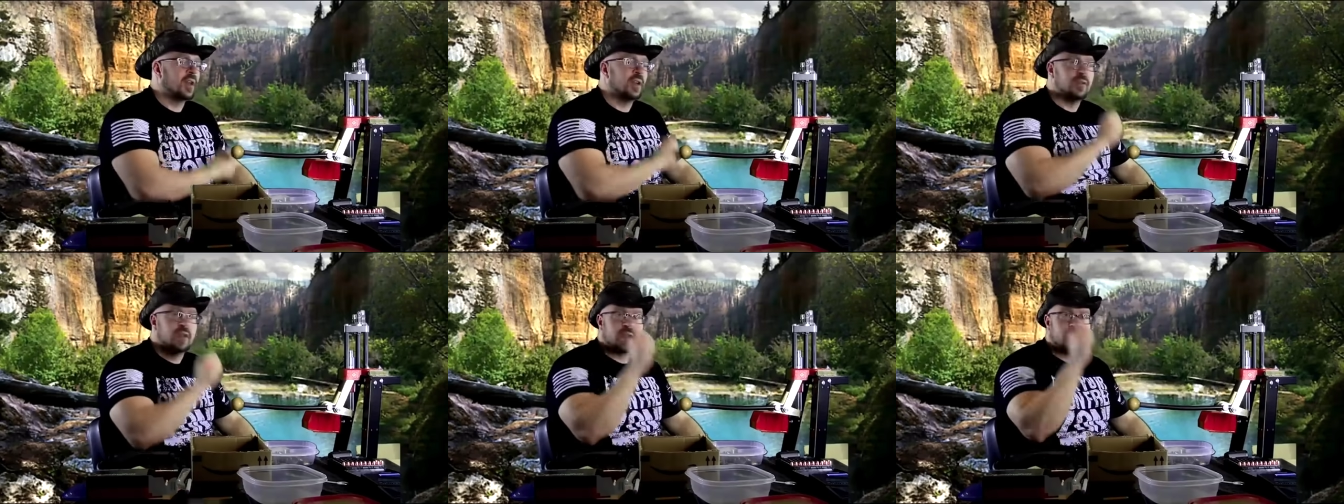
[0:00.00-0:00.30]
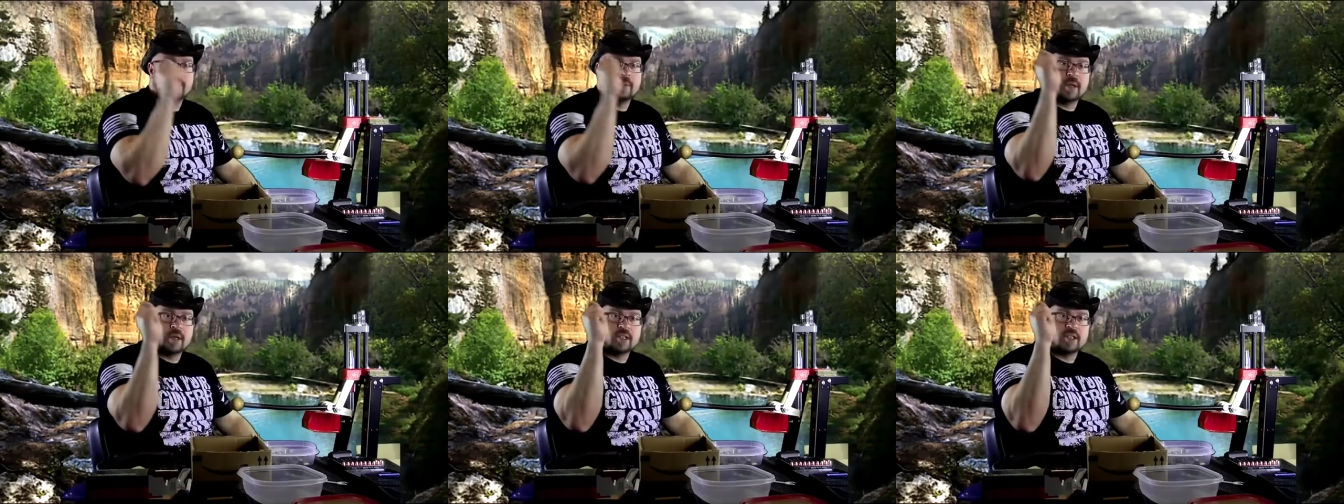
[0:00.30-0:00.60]
off like
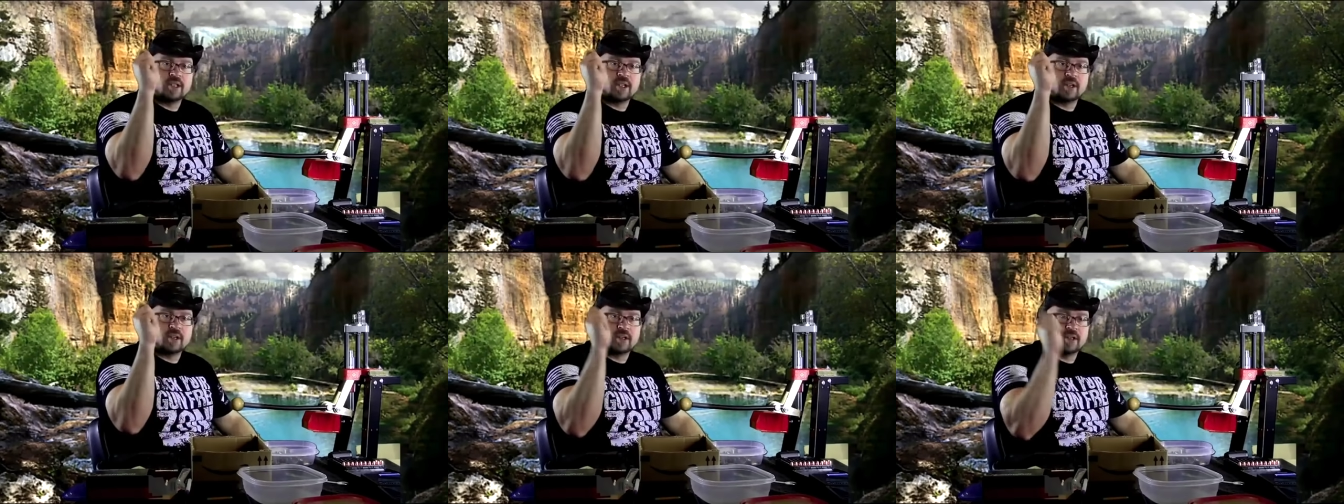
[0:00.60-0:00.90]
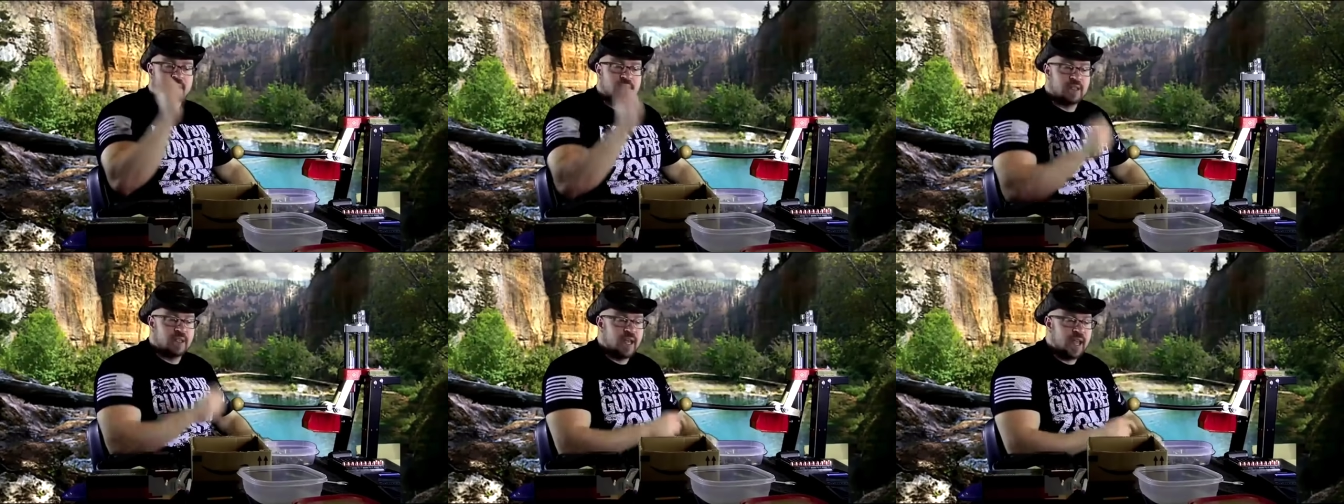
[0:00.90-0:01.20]
a big chunk
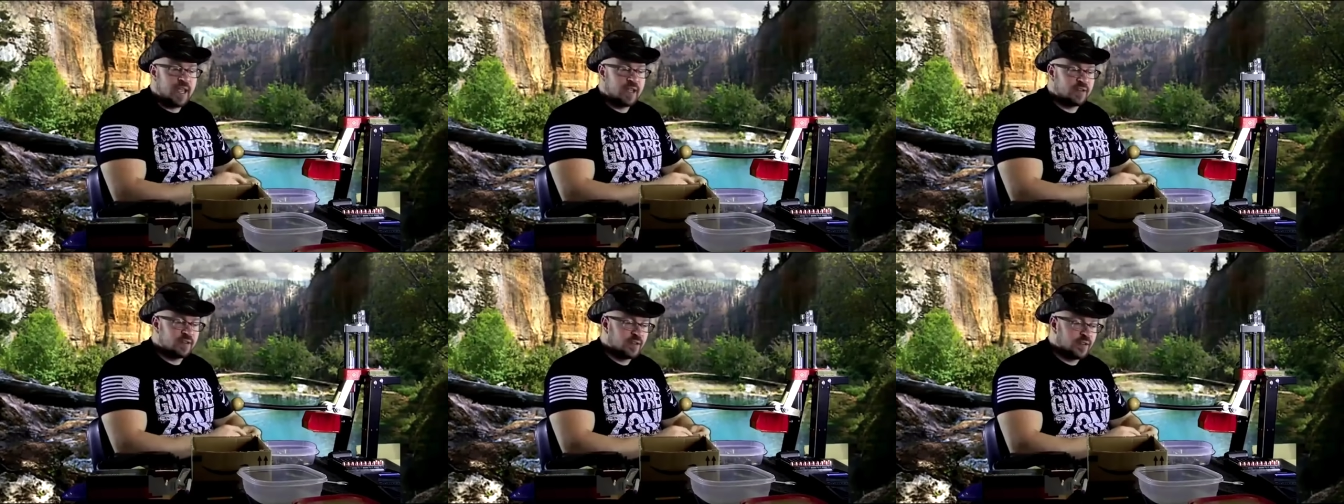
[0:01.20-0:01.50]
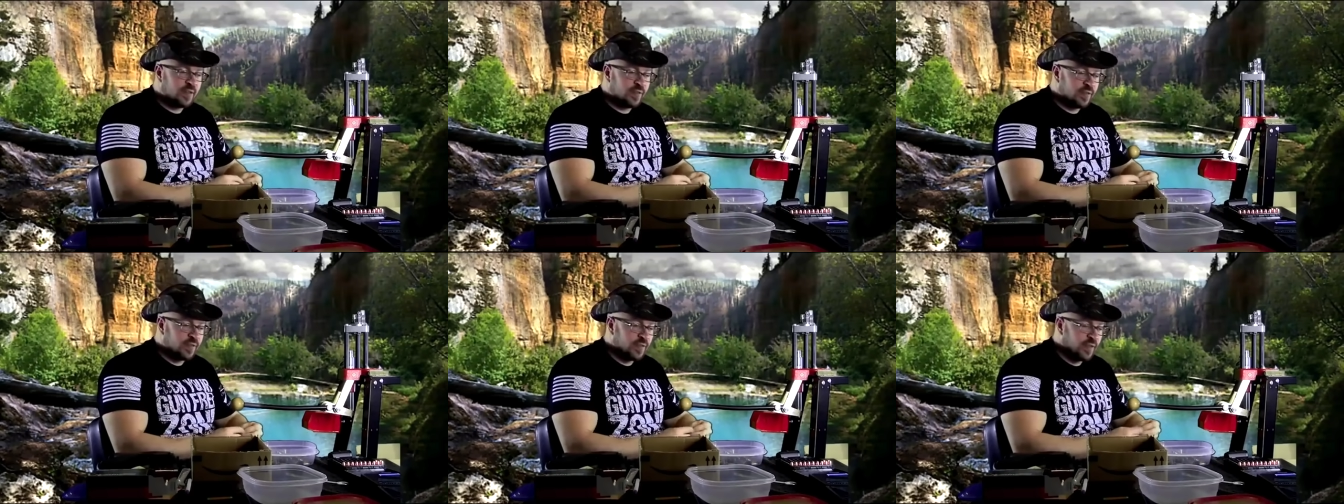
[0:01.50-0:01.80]
of
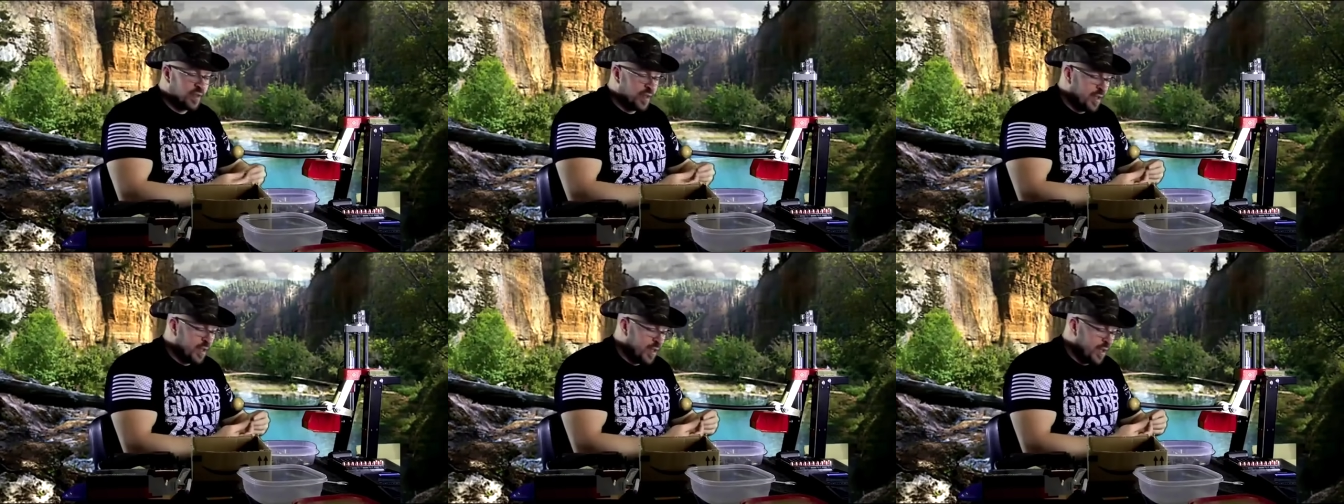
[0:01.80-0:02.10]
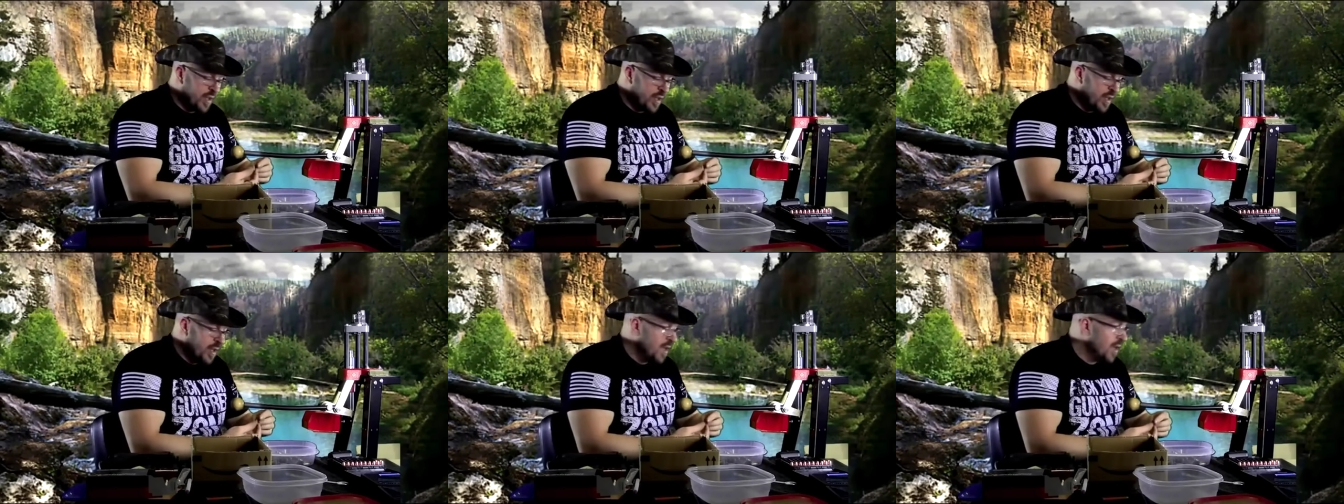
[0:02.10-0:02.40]
dandruff
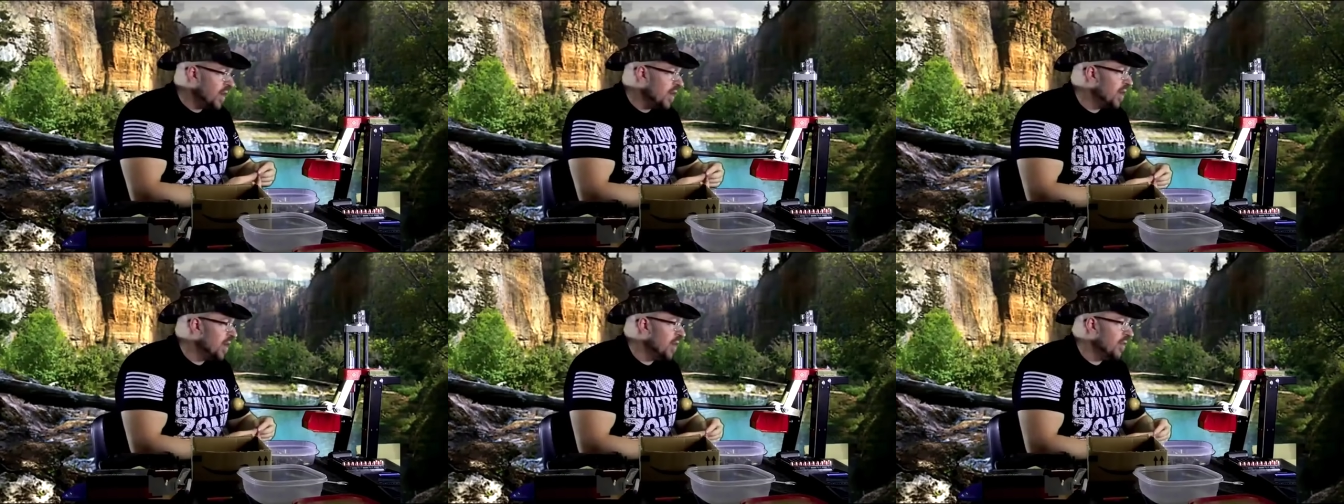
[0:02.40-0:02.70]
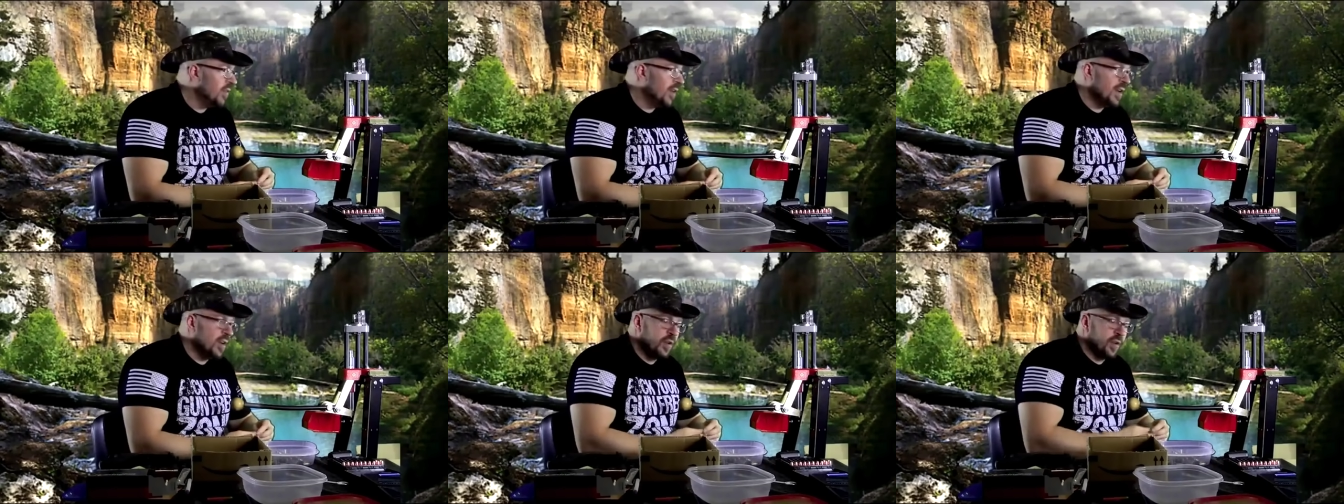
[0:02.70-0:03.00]

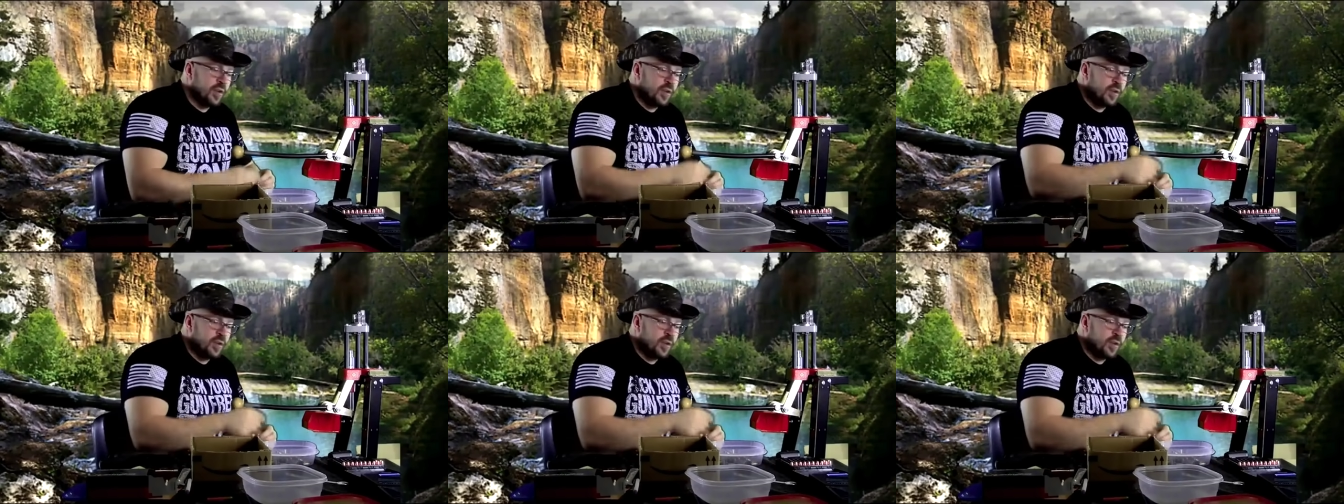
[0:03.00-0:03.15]
if I don't